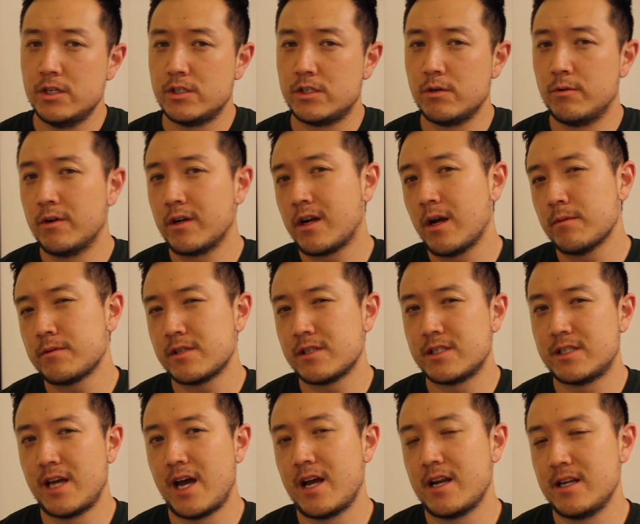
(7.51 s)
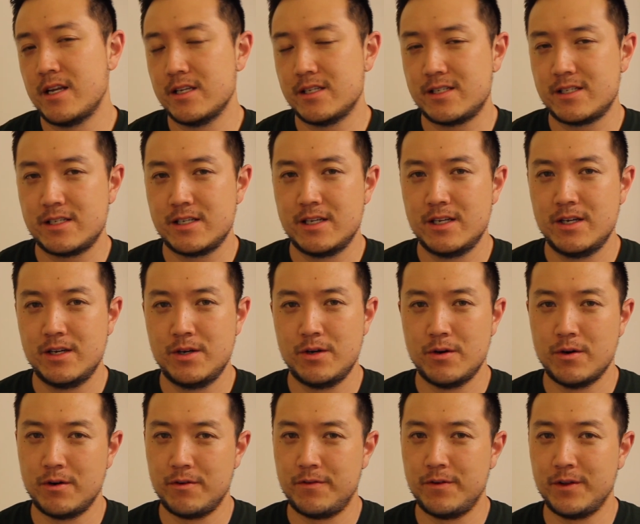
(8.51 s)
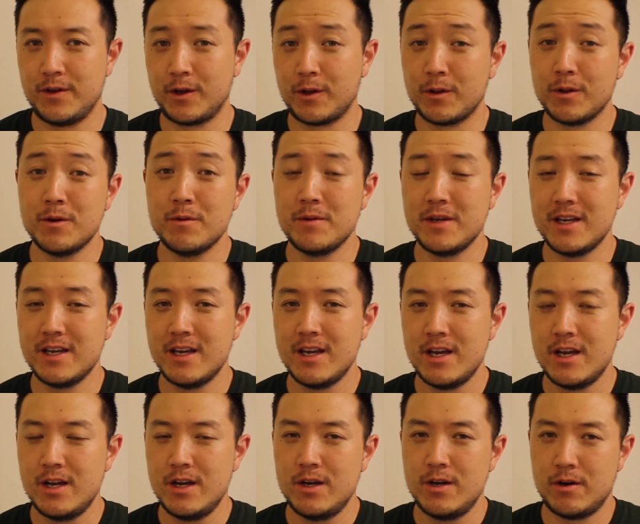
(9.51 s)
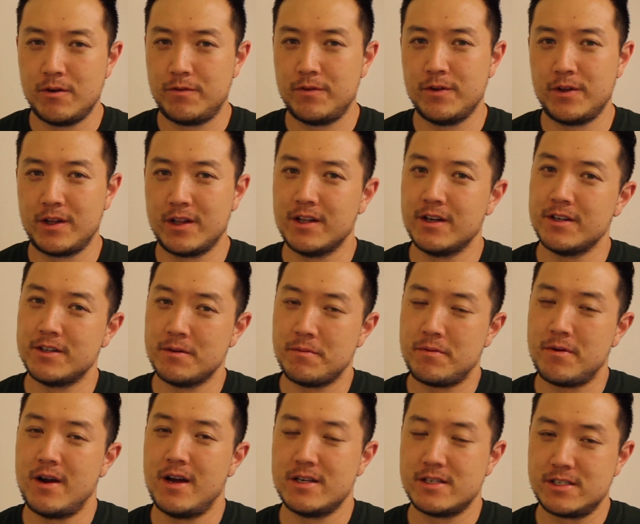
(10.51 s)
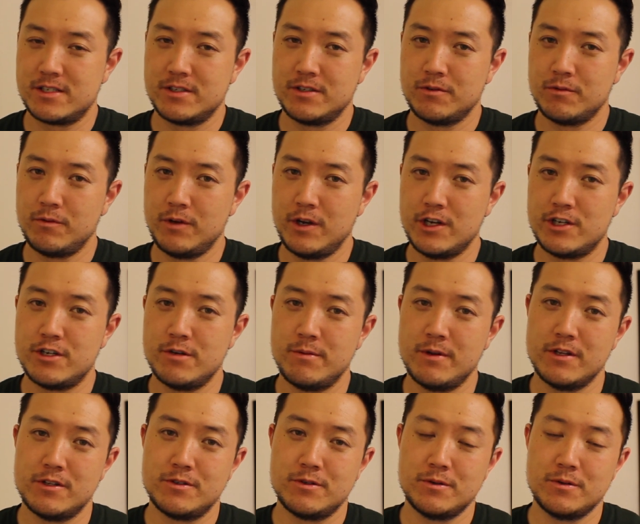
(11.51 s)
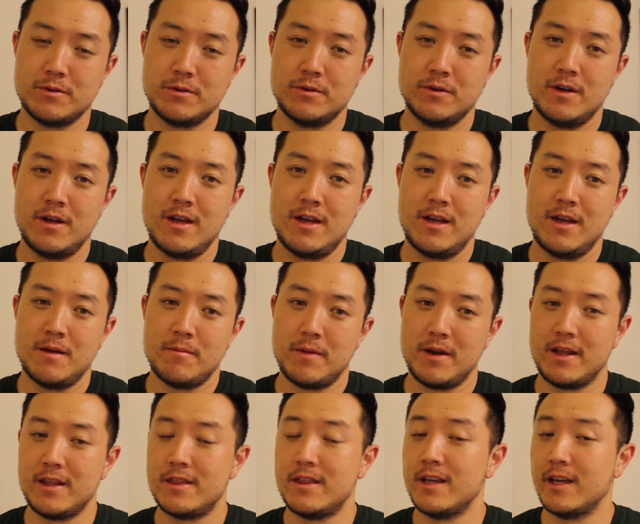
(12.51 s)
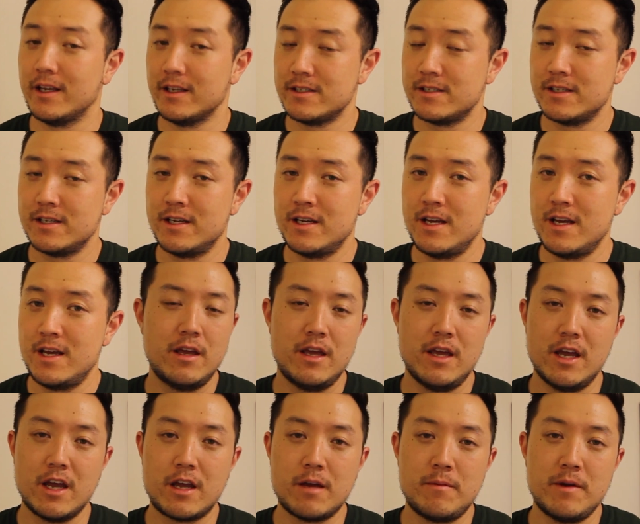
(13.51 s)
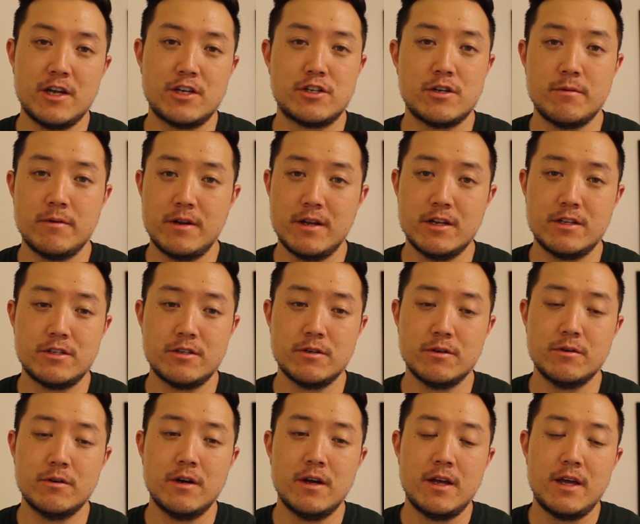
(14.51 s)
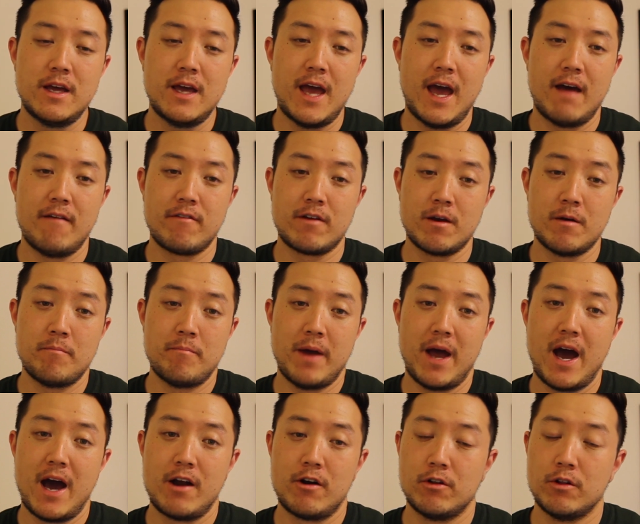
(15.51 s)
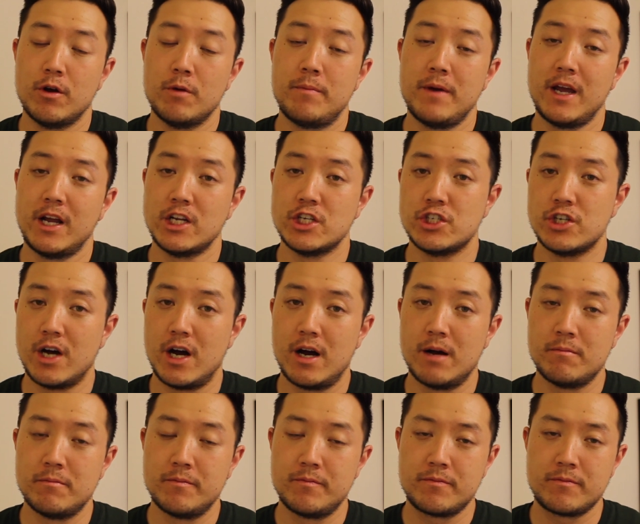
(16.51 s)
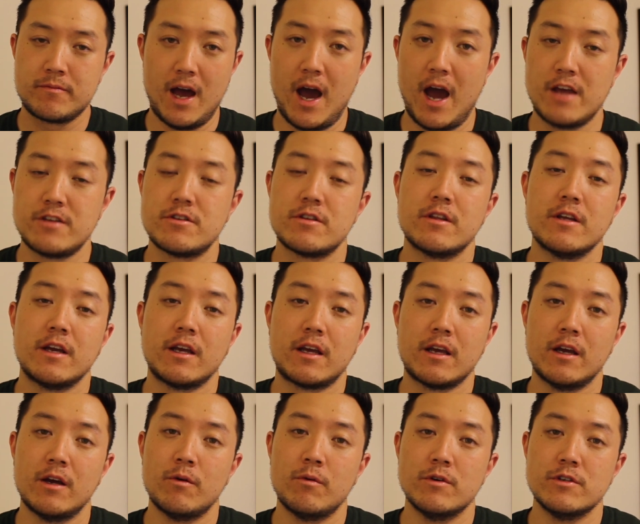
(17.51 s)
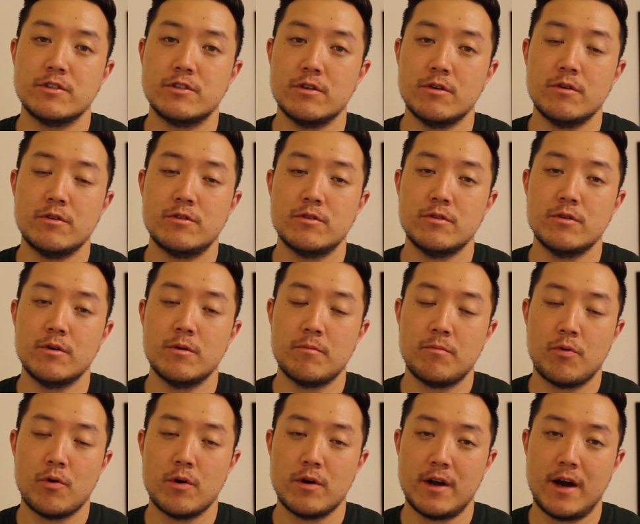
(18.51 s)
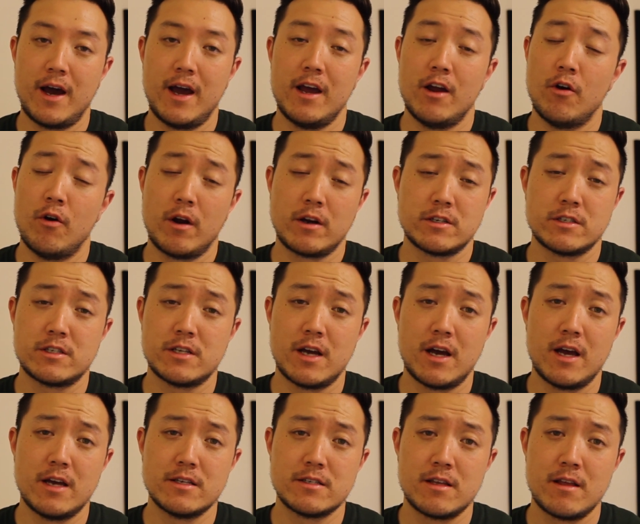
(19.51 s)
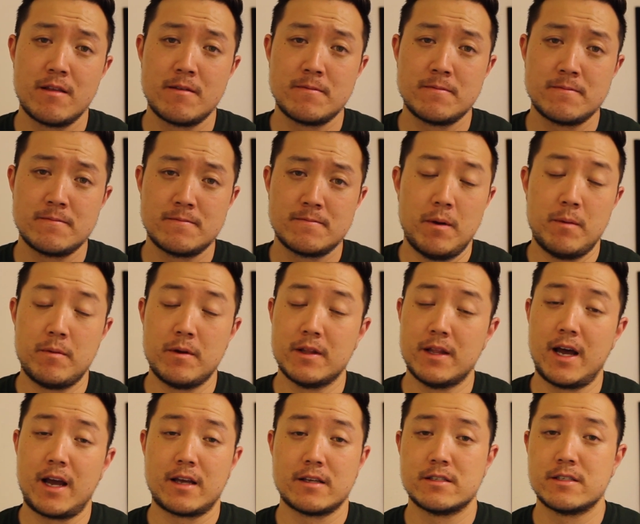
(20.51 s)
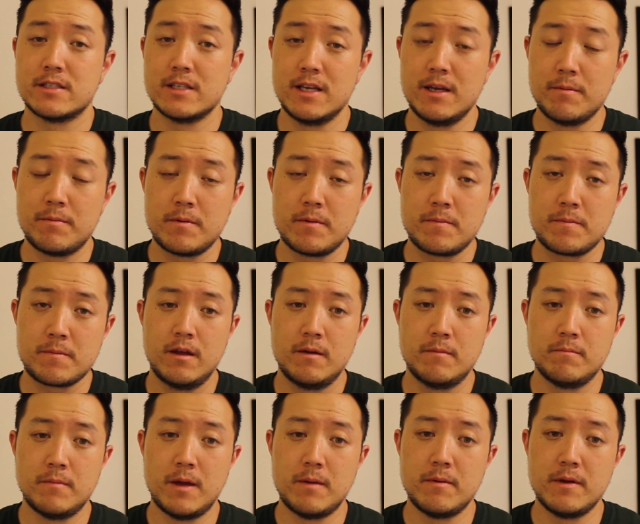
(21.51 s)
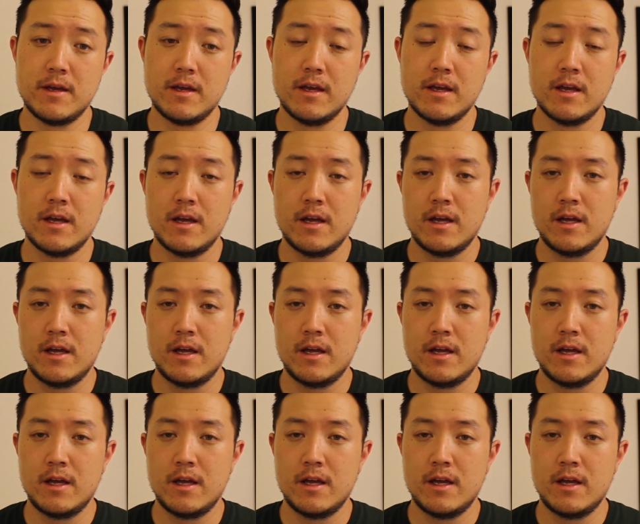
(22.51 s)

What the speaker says: So when it comes to sadness, or feeling gloomy, or feeling a little depressed, we attribute it to many things. It could be attributed to having a bad or low-paying job. I think it was due to poor diet or exercise, maybe a lack of sleep, maybe